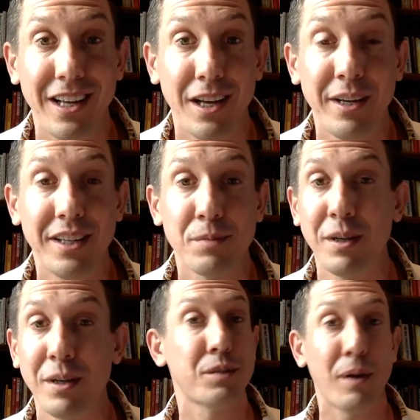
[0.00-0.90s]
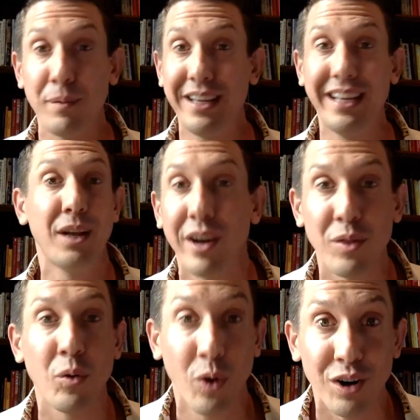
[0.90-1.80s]
i mean as much as probably anyone in
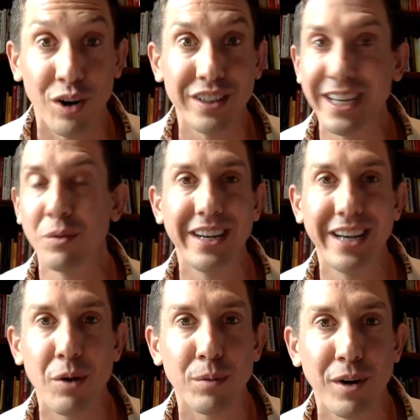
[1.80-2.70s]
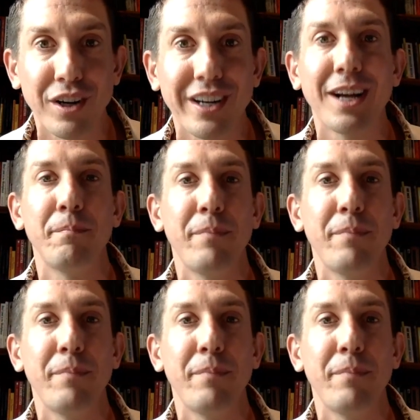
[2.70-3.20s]
the world anyone in network marketing